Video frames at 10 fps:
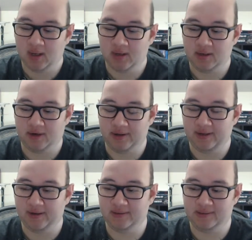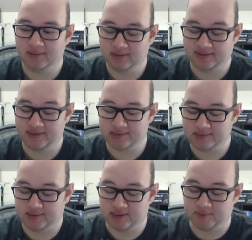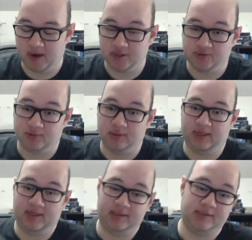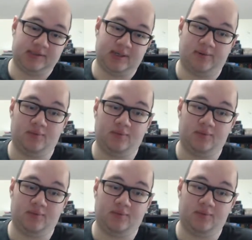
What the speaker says: this module is